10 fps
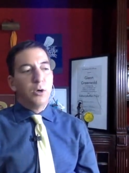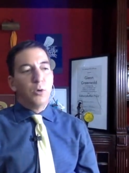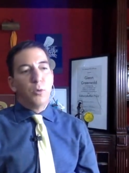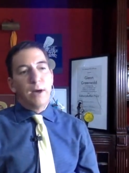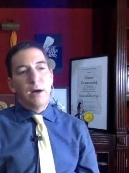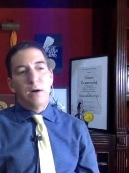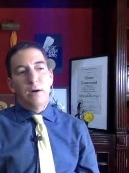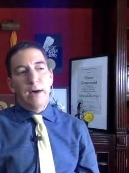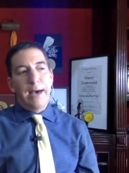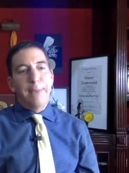
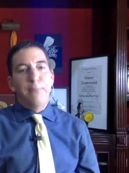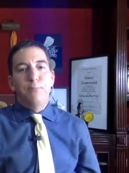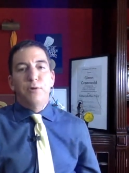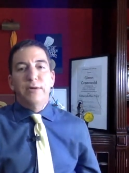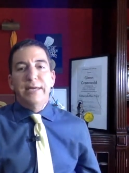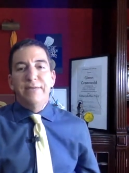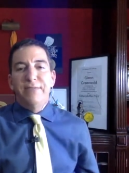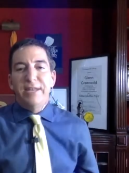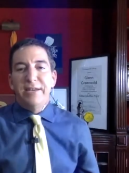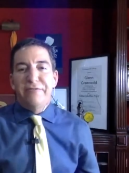well, I believe
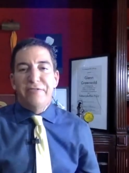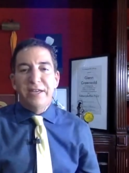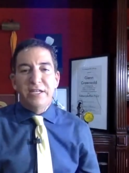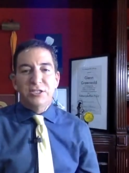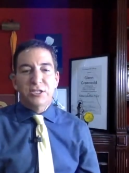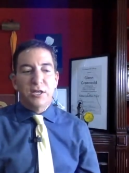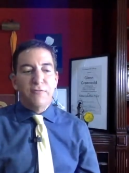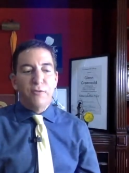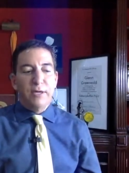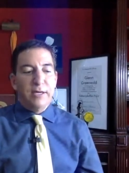that if things,
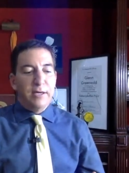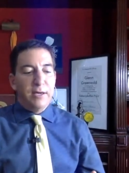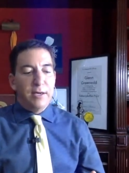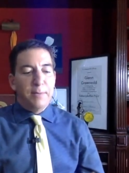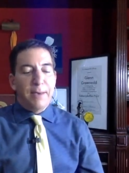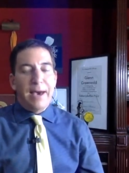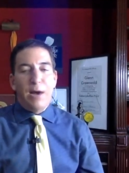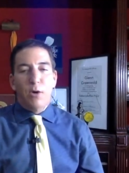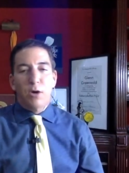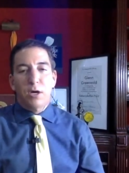if we
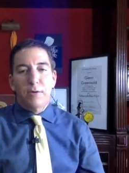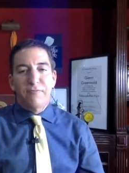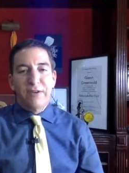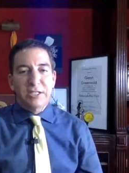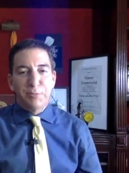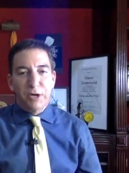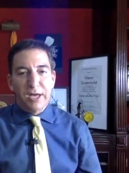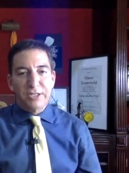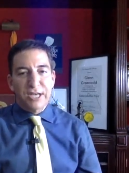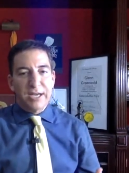empower Facebook
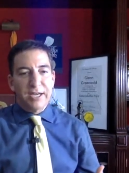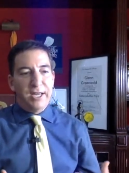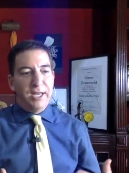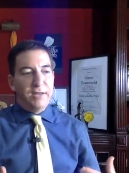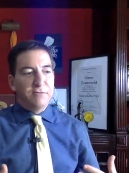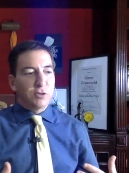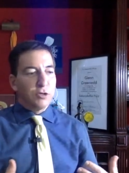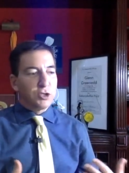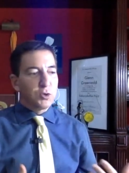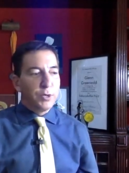executives or
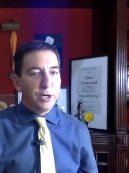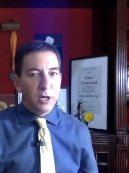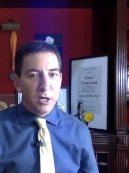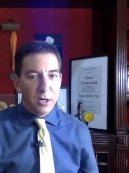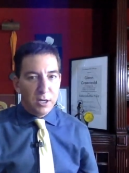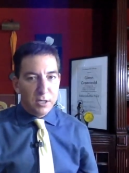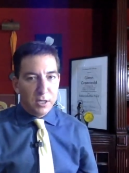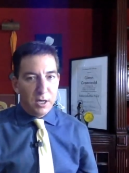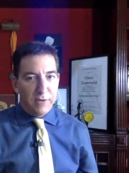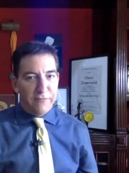Twitter
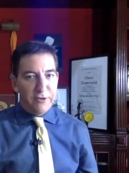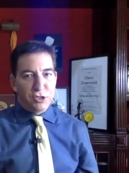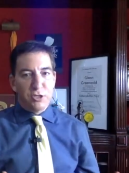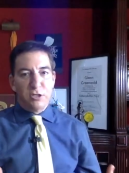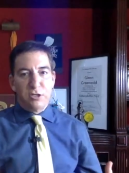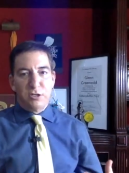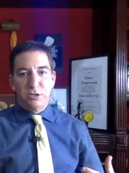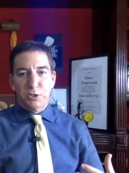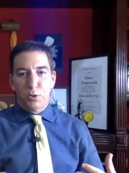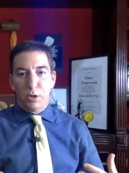
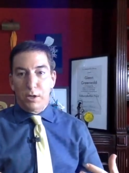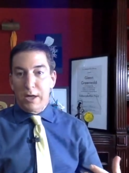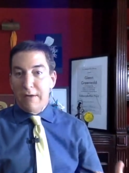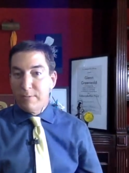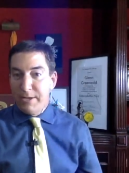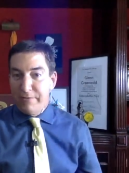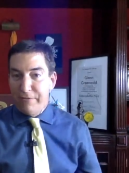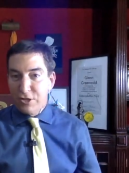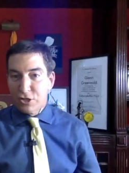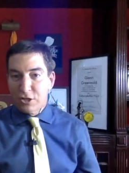officials or government
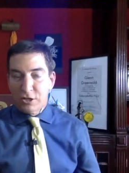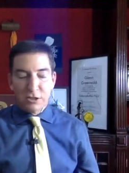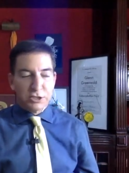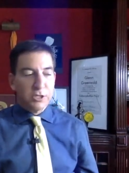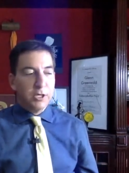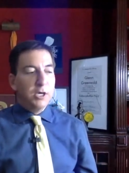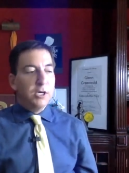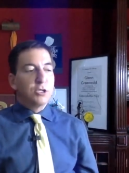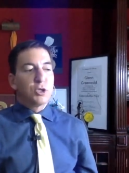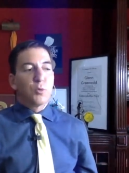officials
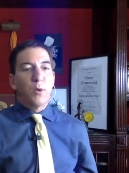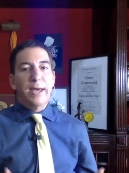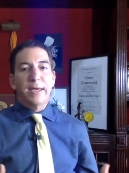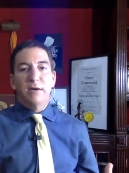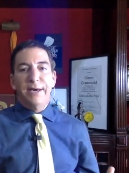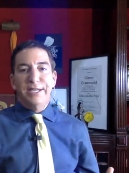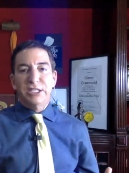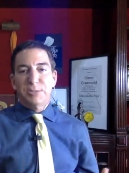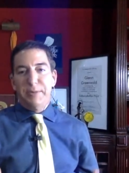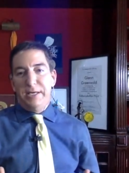to regulate
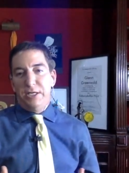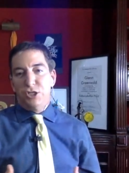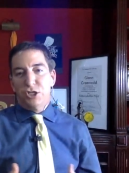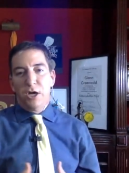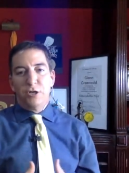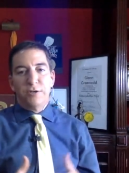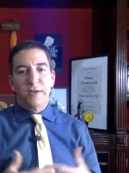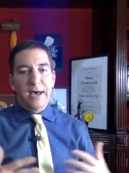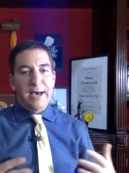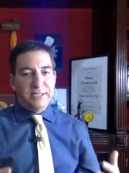speech under the
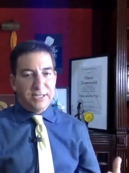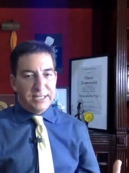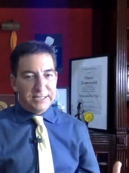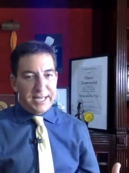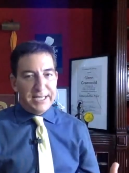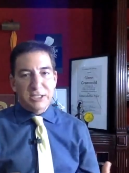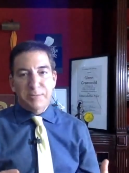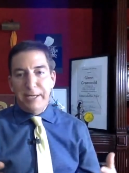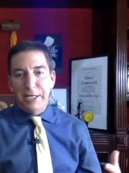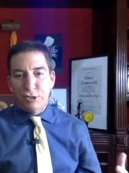guise that it's hate
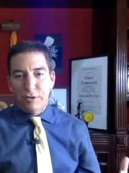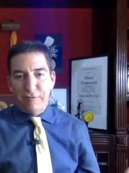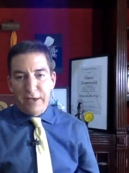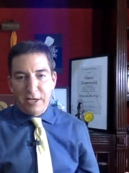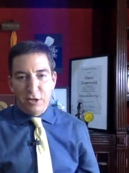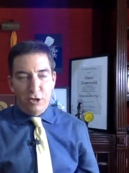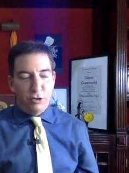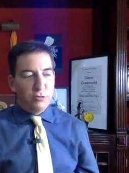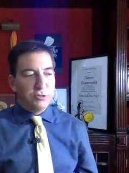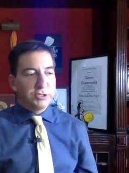speech or fake
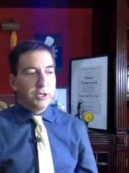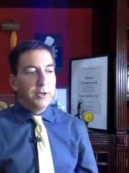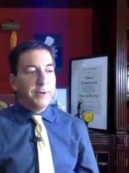news,